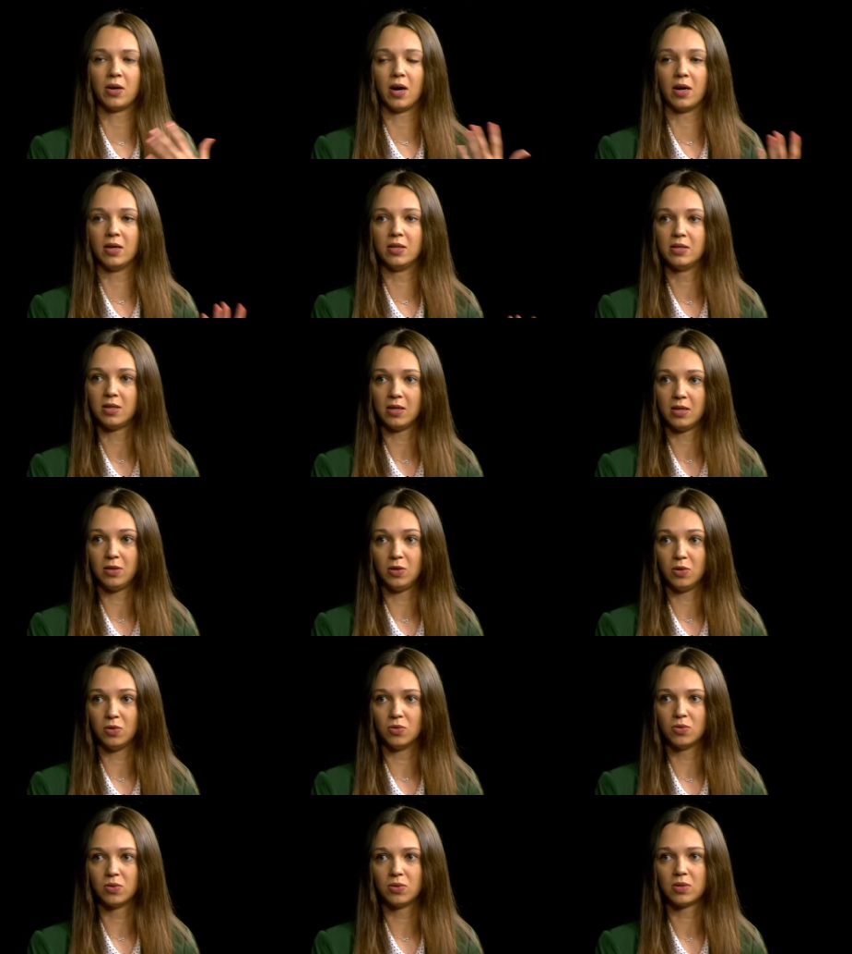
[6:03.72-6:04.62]
RT
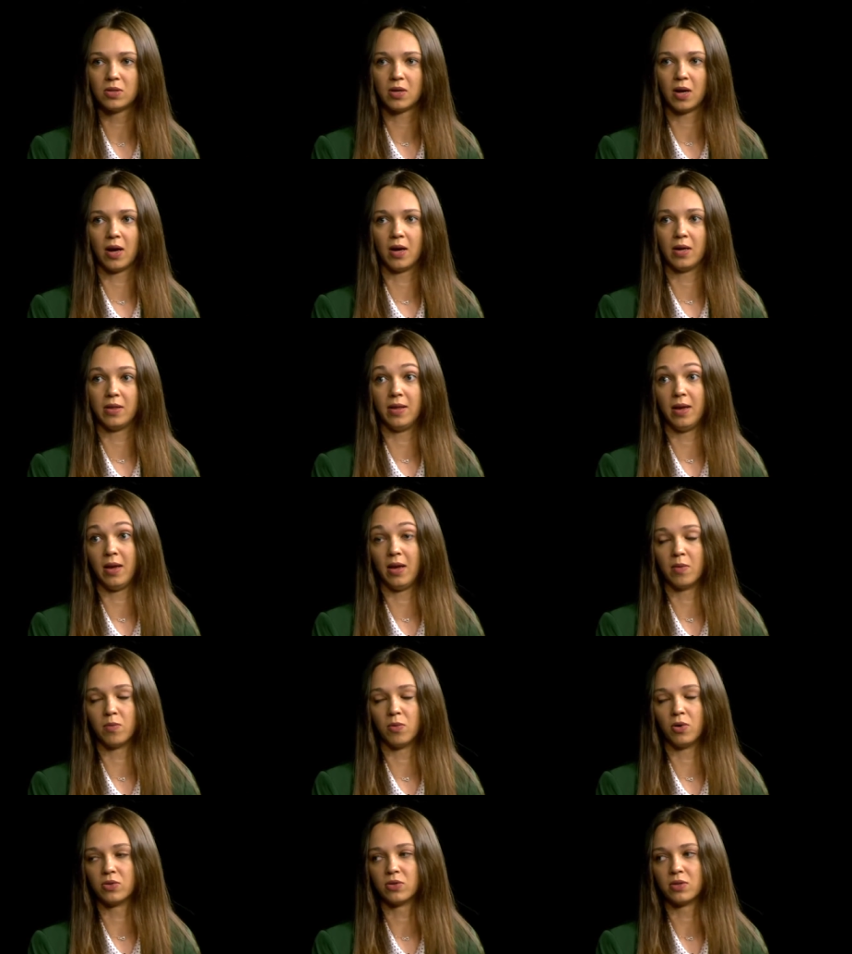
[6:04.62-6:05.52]
news. Uh, they are
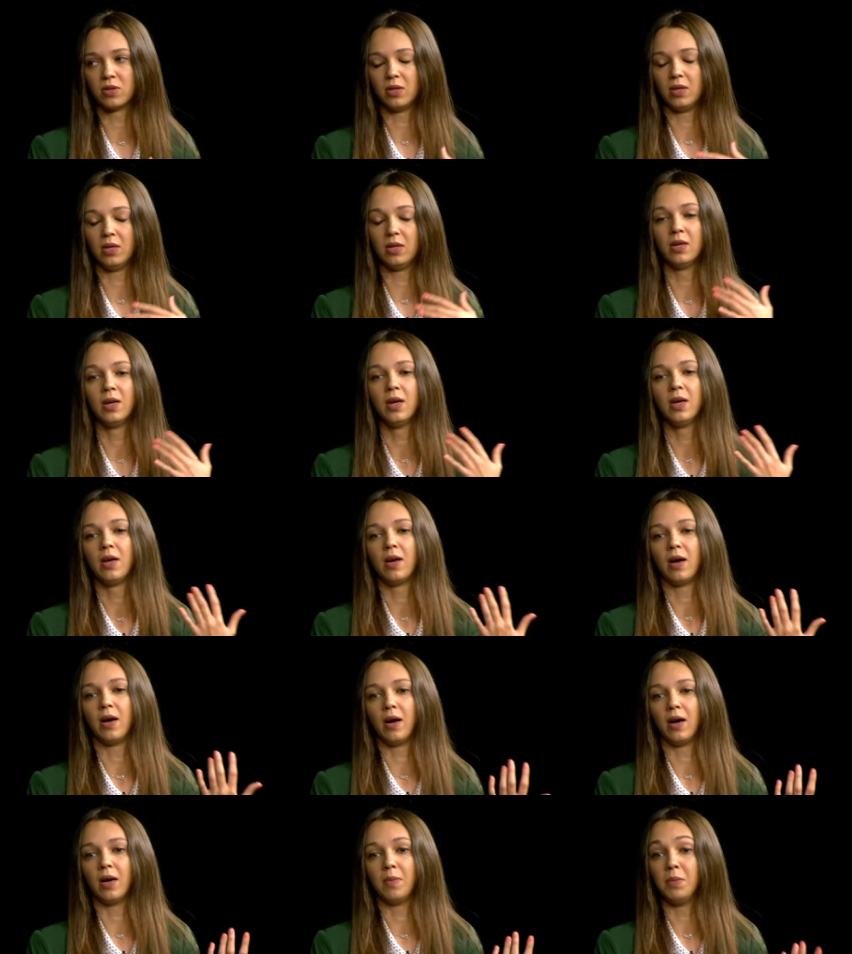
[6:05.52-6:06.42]
mostly
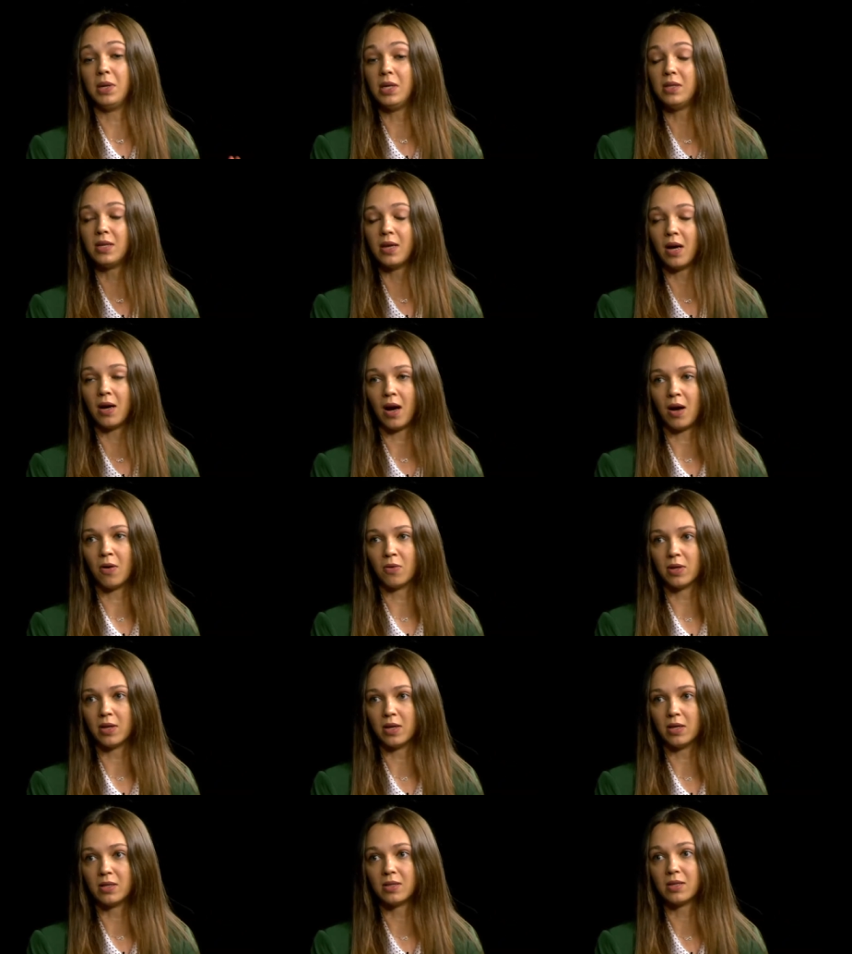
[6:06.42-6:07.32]
uh, media
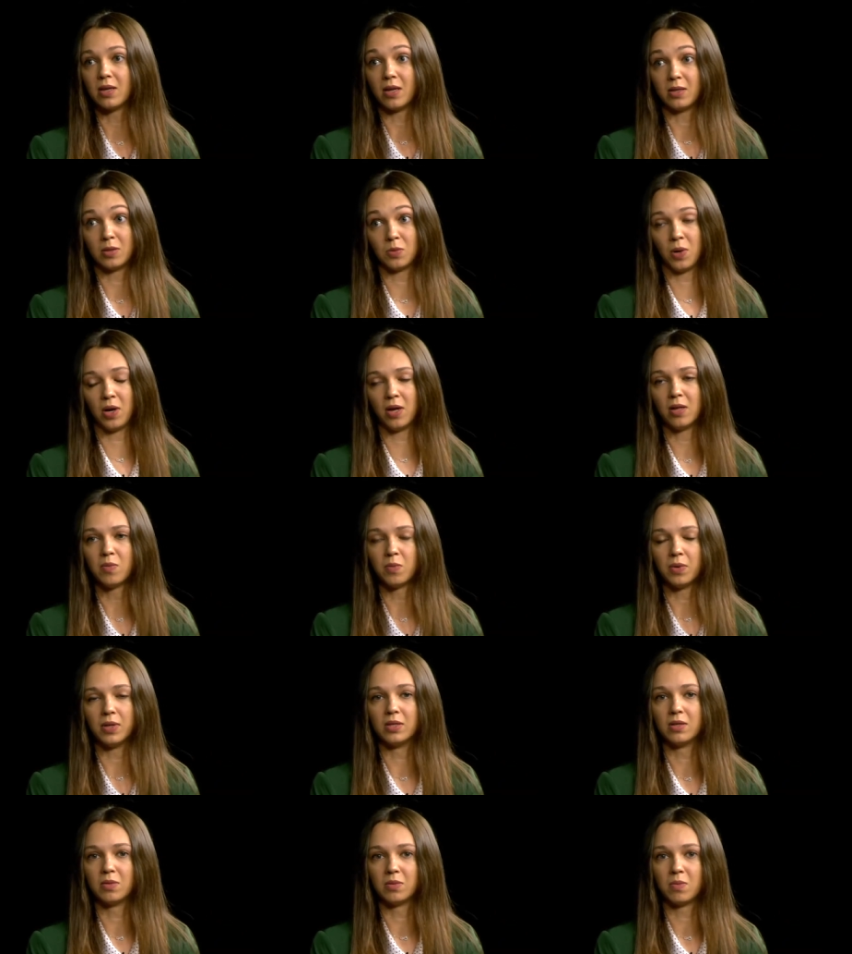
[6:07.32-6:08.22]
outlets as well,
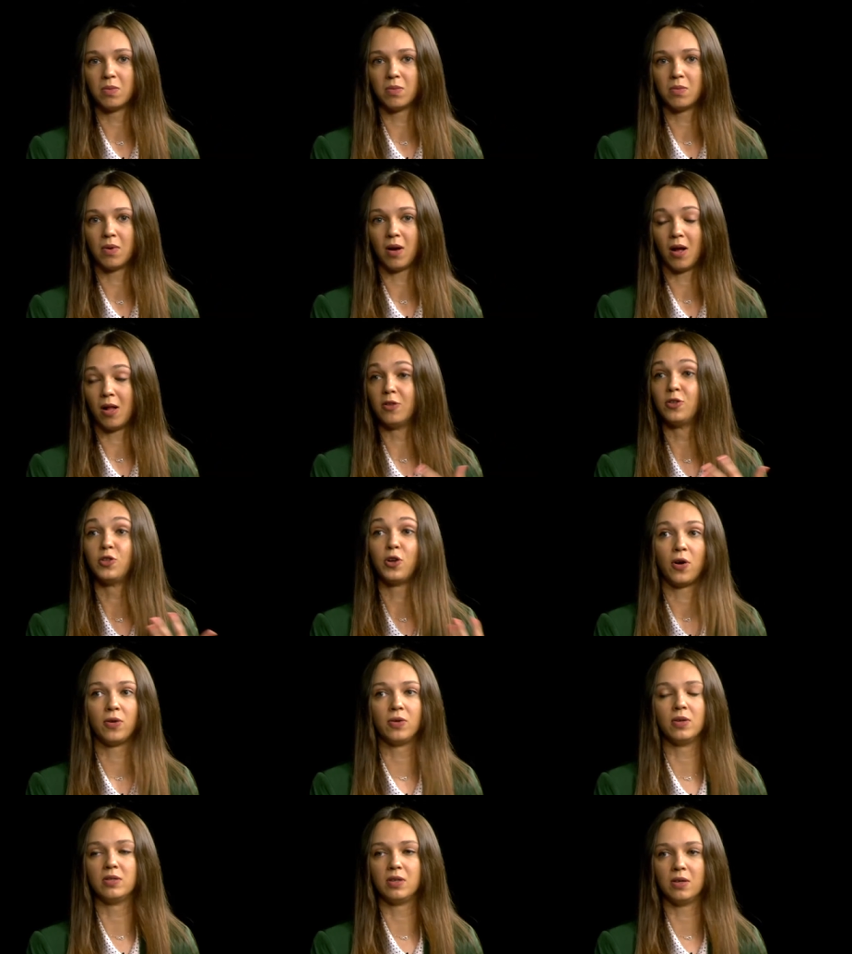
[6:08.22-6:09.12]
but
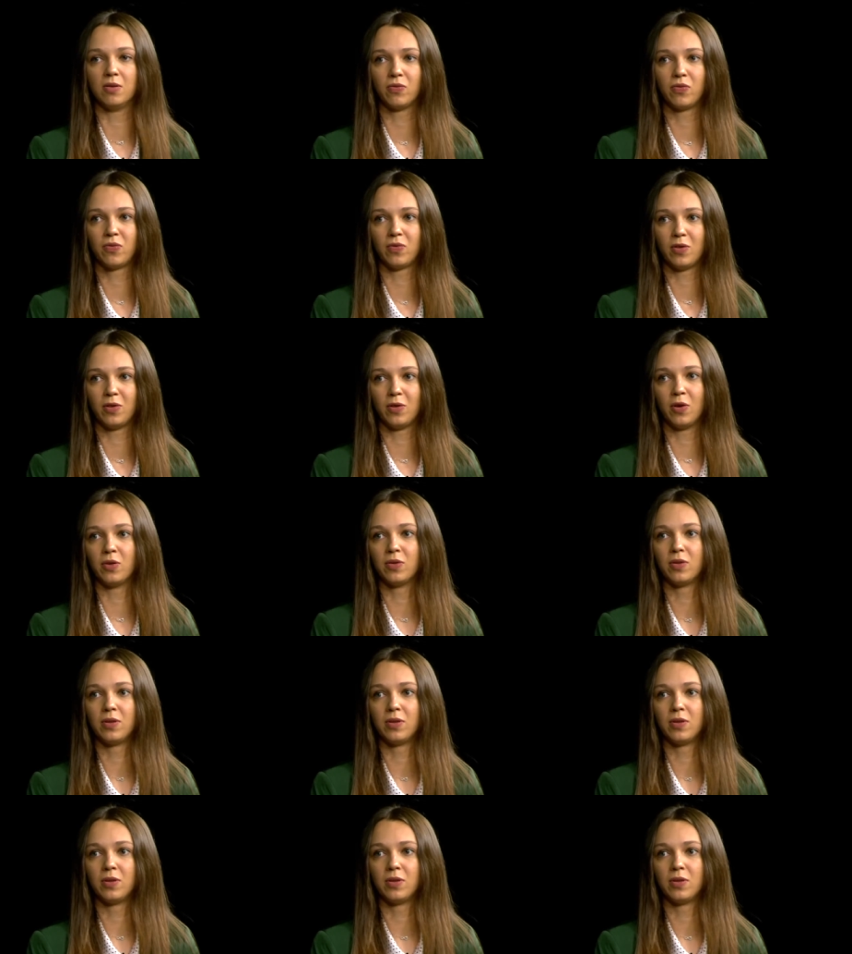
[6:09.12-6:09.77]
alternative, not